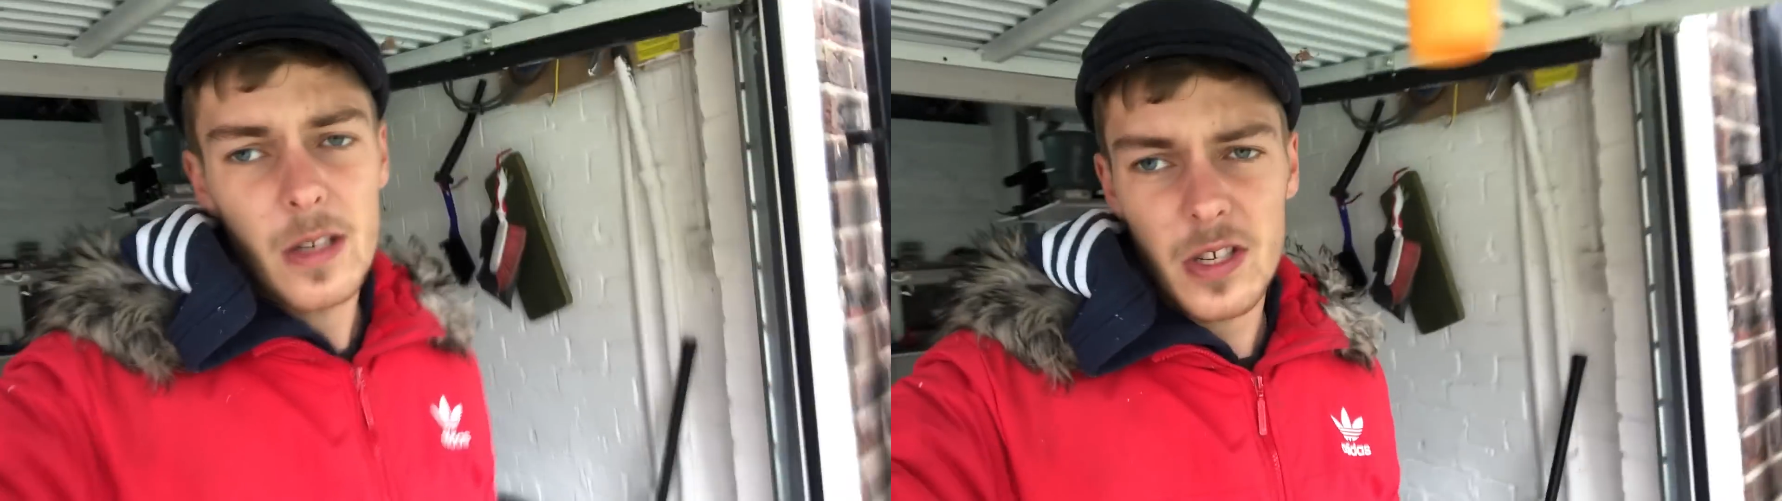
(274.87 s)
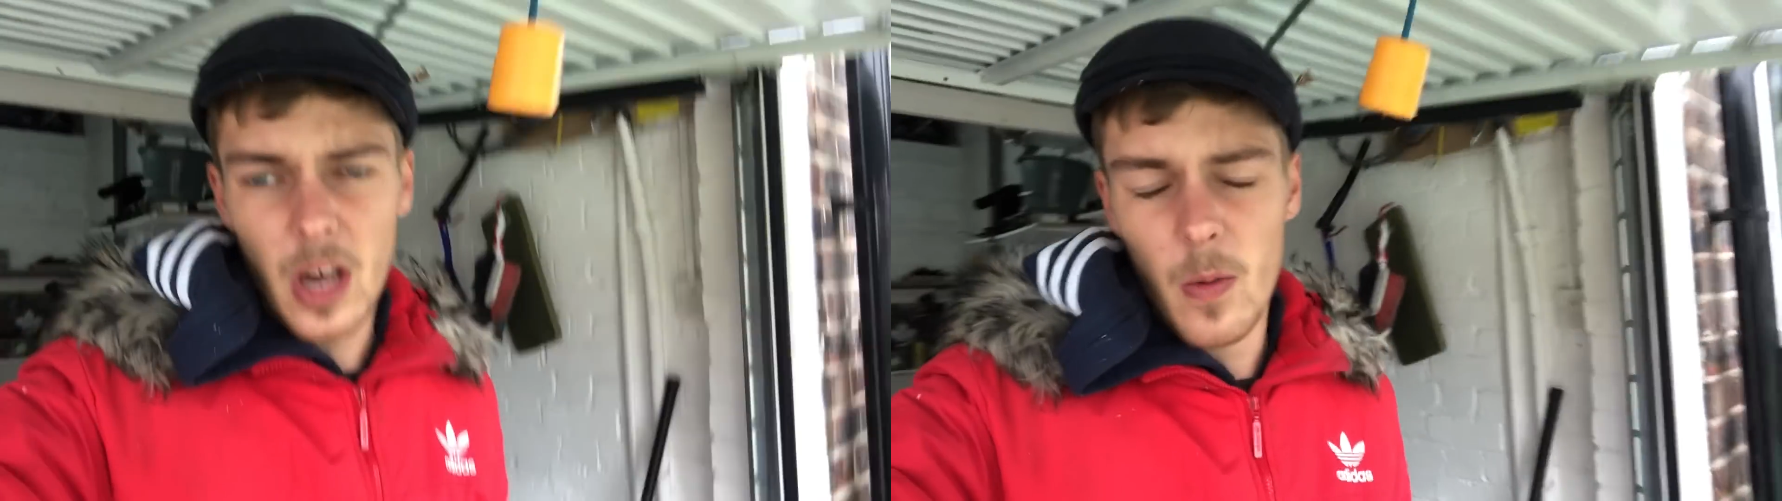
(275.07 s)

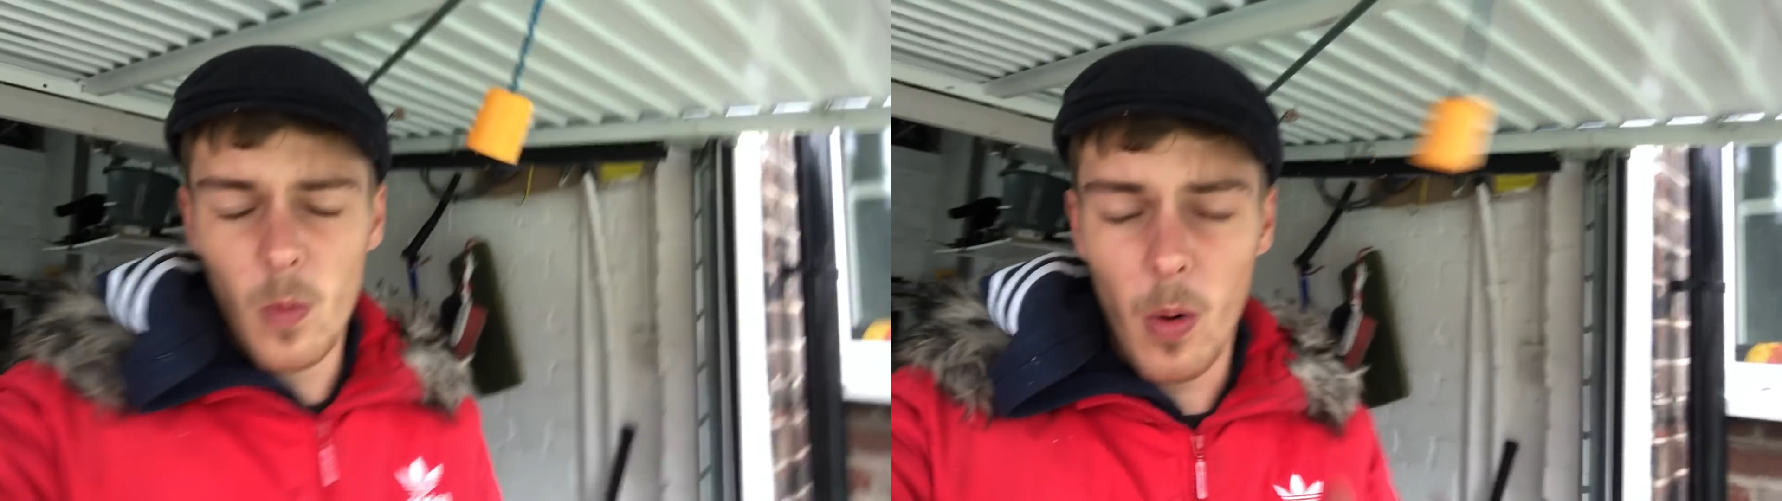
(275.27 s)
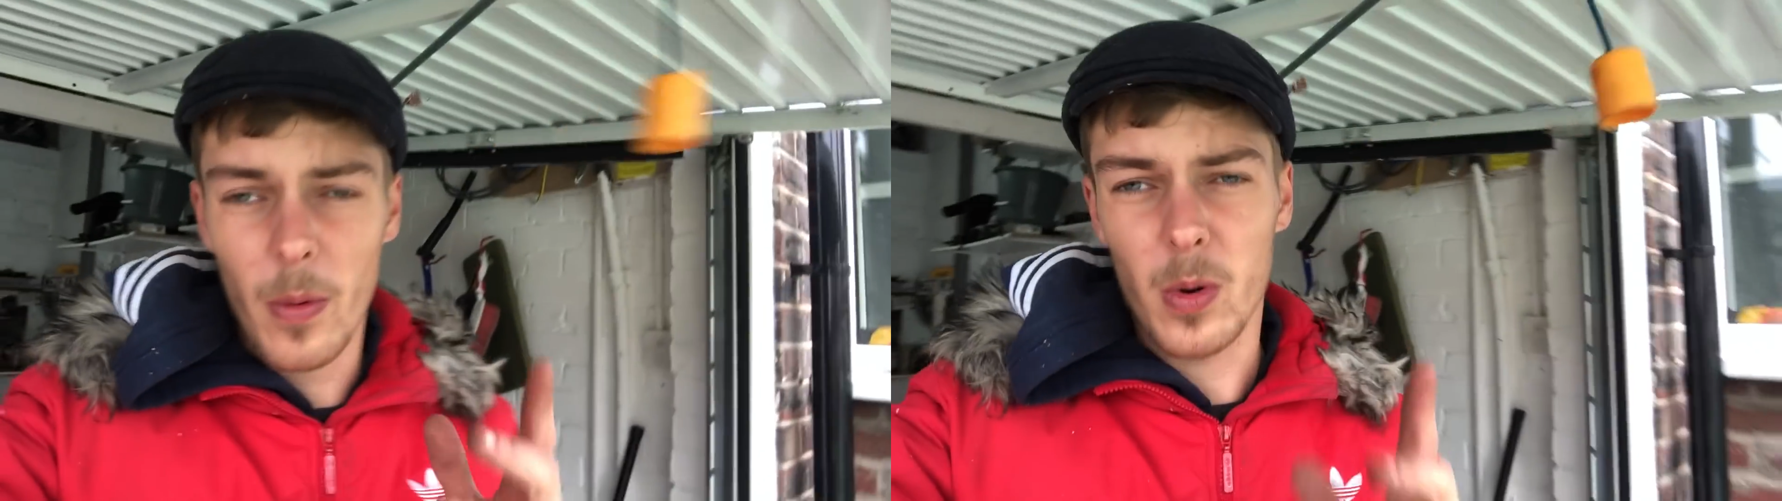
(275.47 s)
So
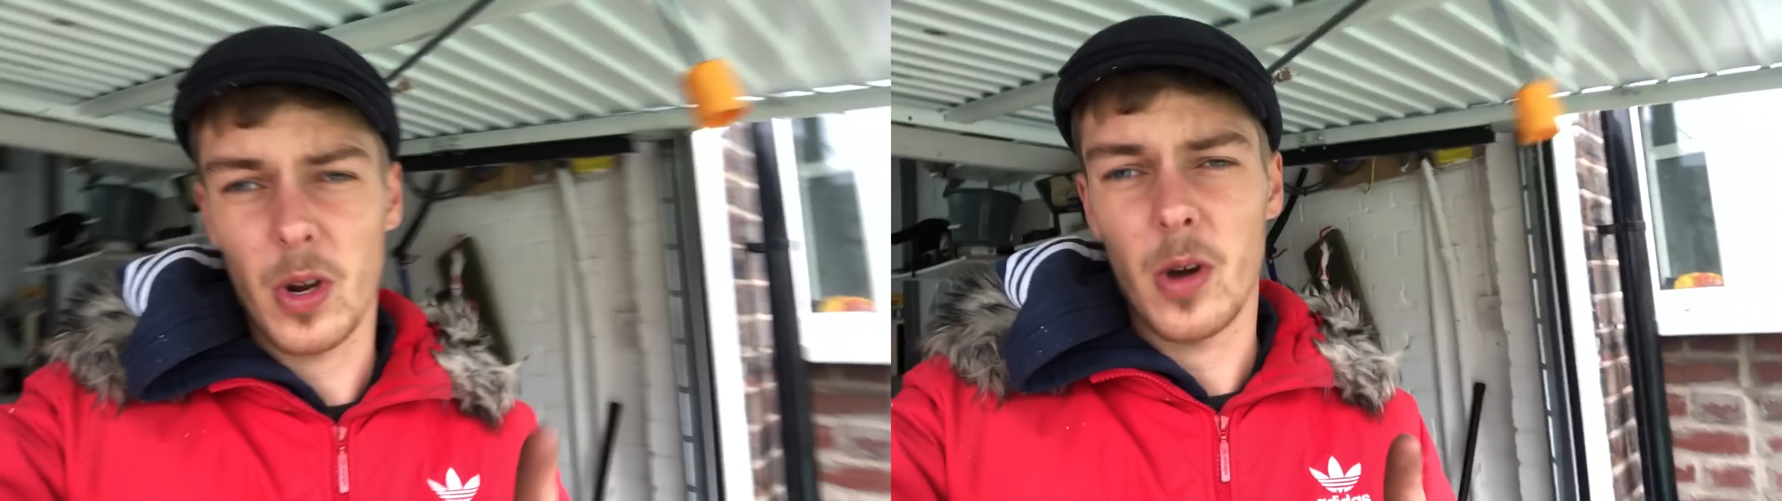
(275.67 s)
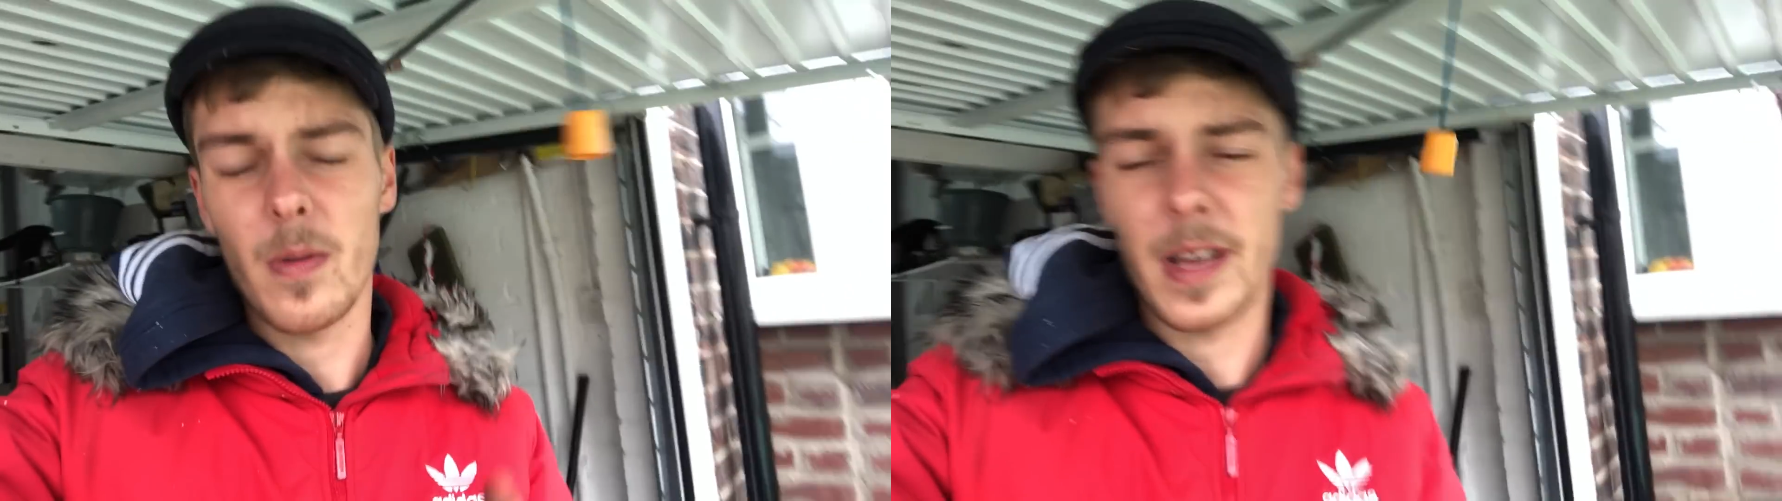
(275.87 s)
what we'll
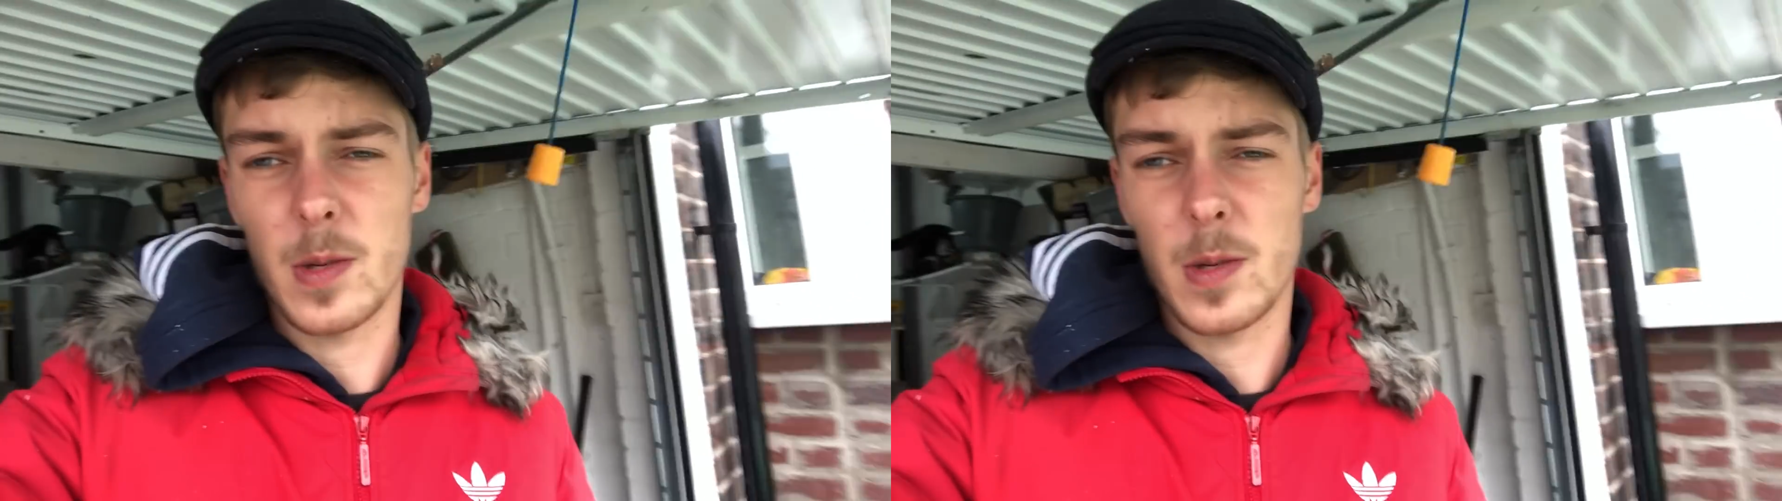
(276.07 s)
do